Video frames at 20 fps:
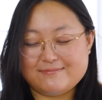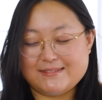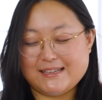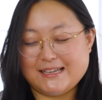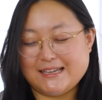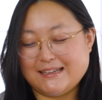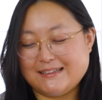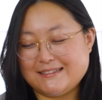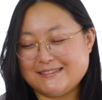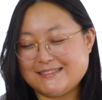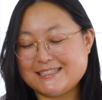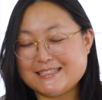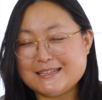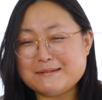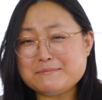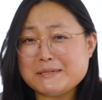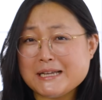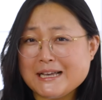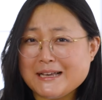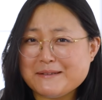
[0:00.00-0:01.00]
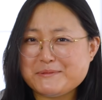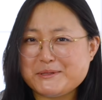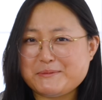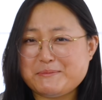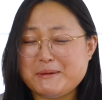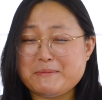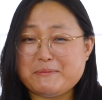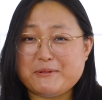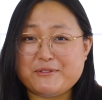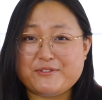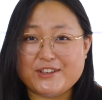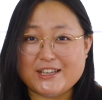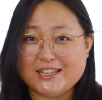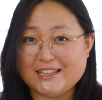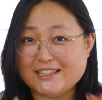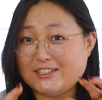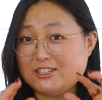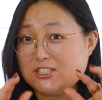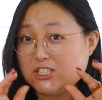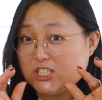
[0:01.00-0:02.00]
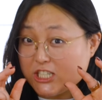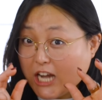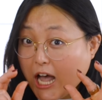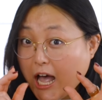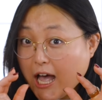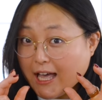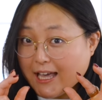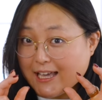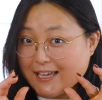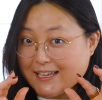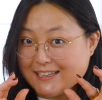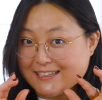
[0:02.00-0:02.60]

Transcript: and sometimes people feel a little shy,